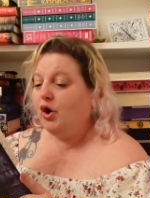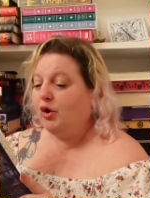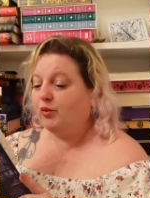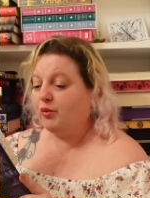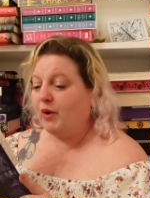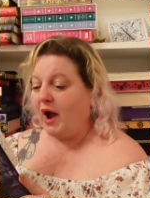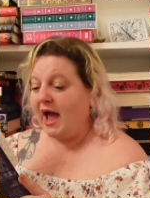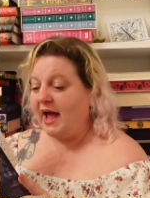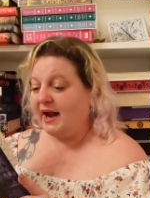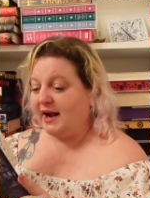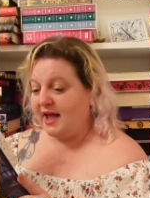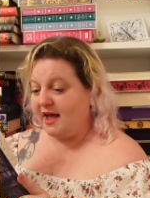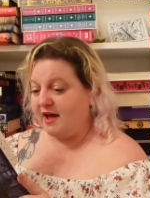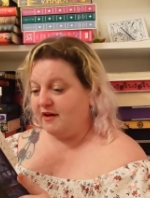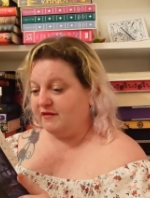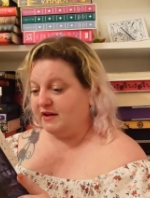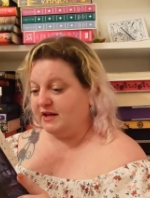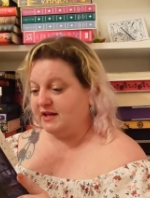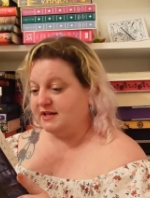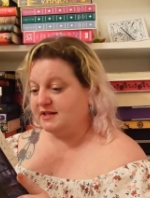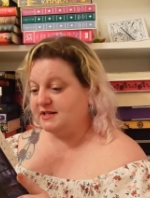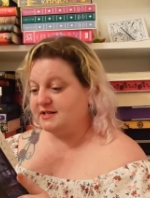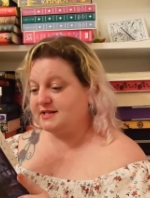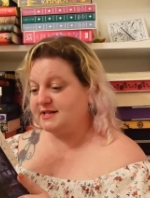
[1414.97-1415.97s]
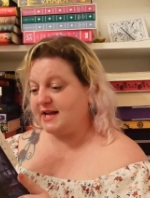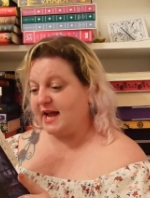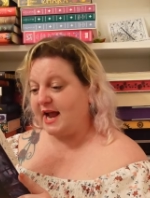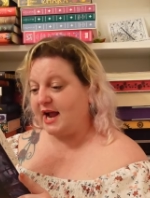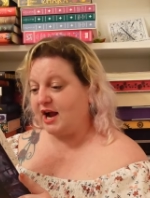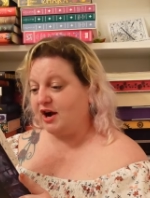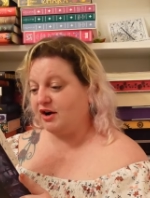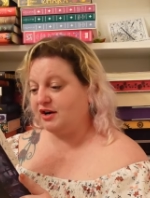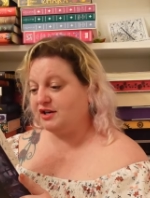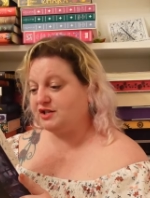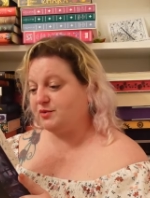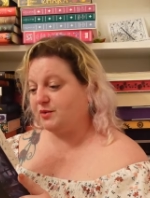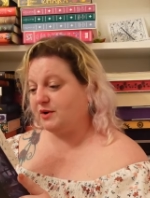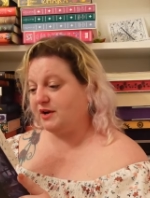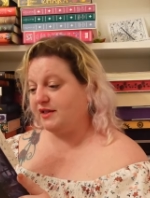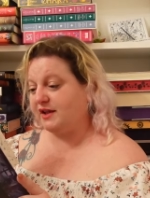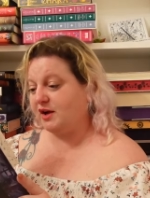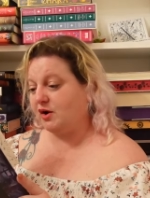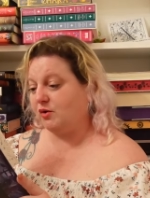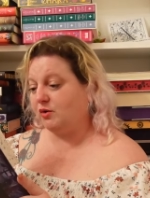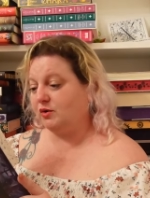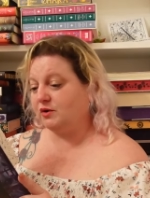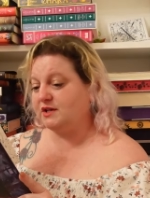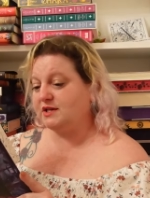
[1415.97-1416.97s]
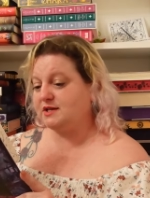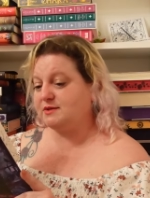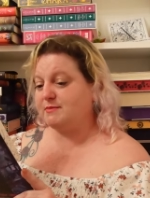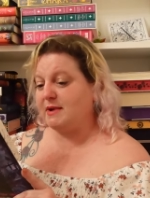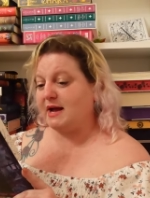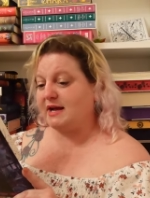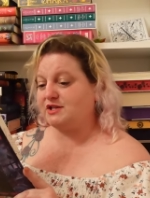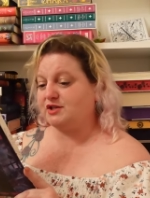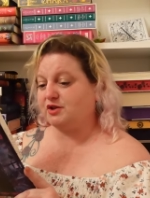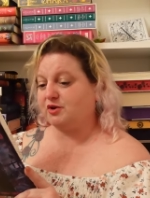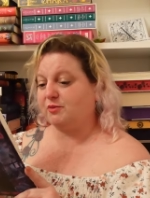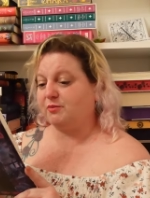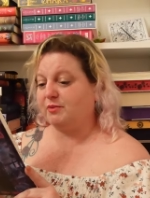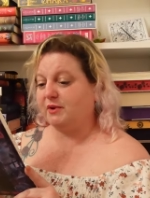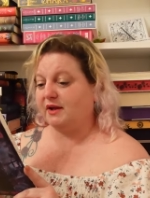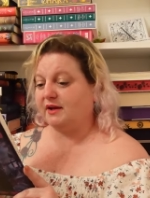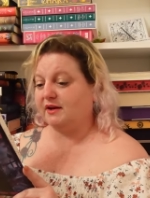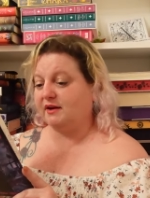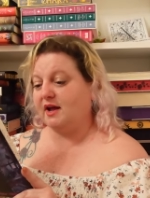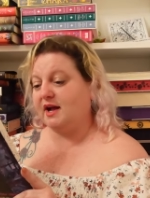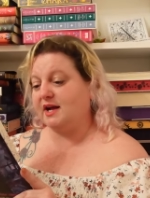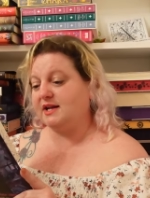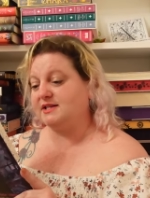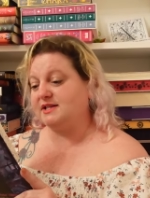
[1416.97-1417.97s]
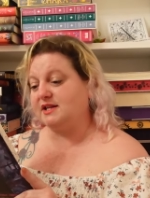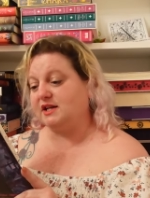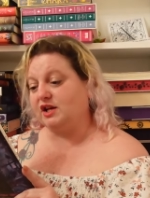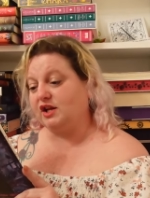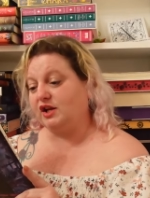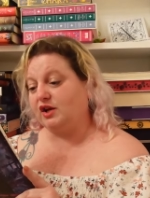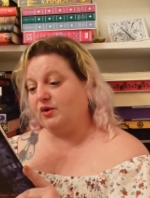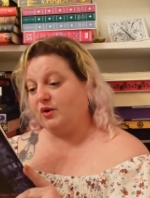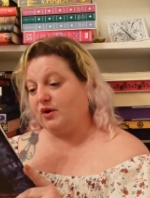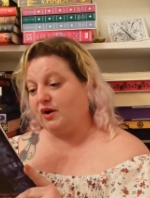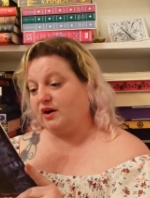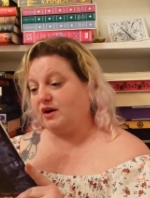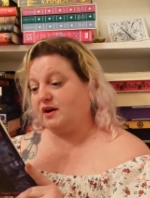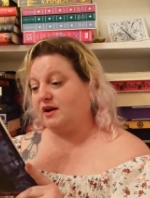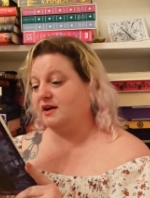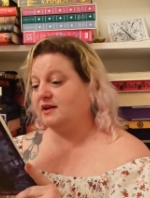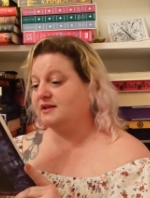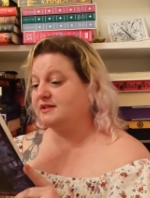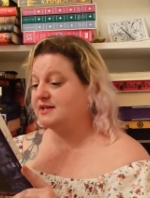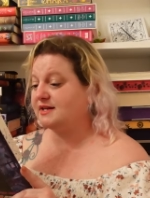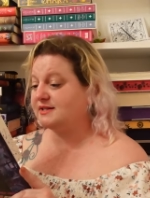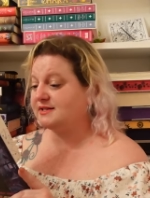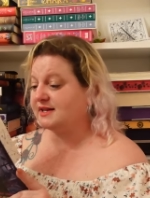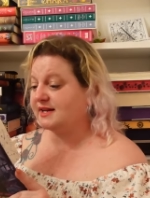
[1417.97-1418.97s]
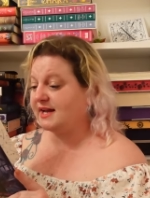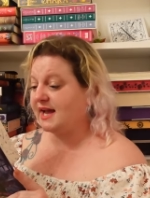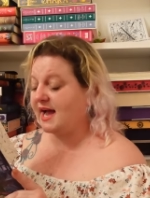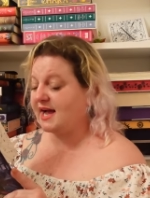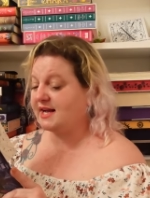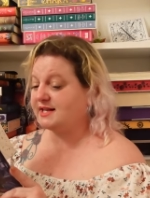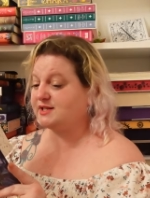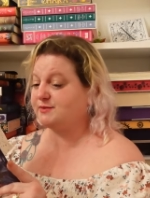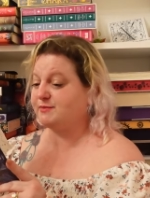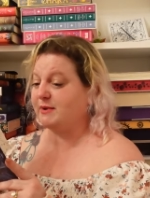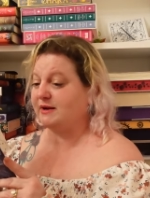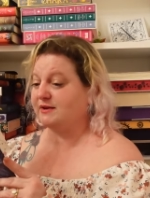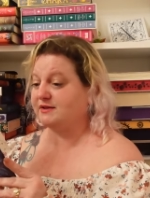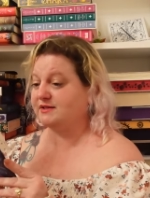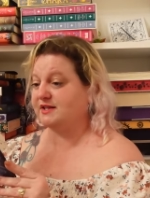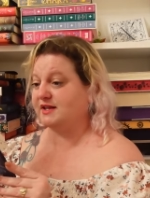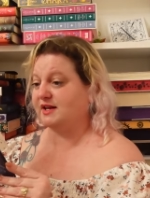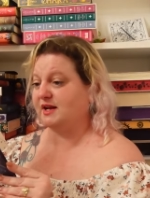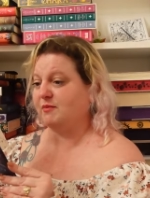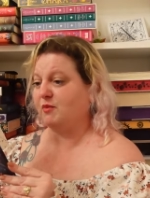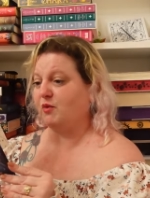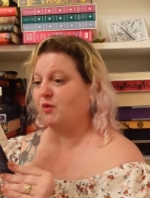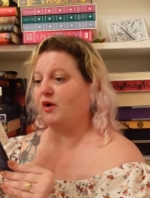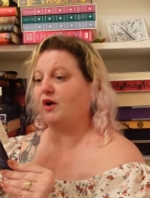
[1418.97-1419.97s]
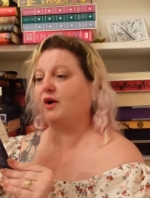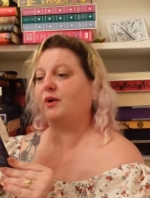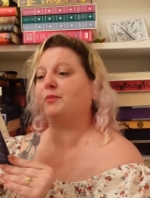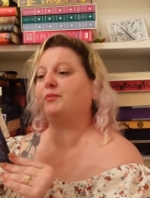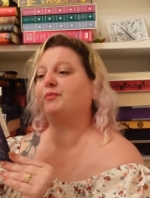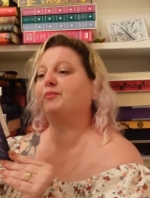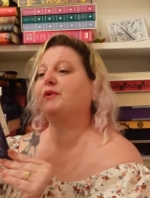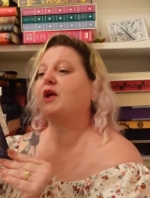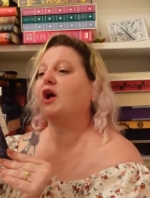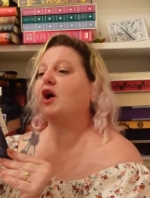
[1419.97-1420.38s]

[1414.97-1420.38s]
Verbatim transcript: Rat Evans, heir to one of the oldest magical bloodlines in New York, doesn't cast spells anymore.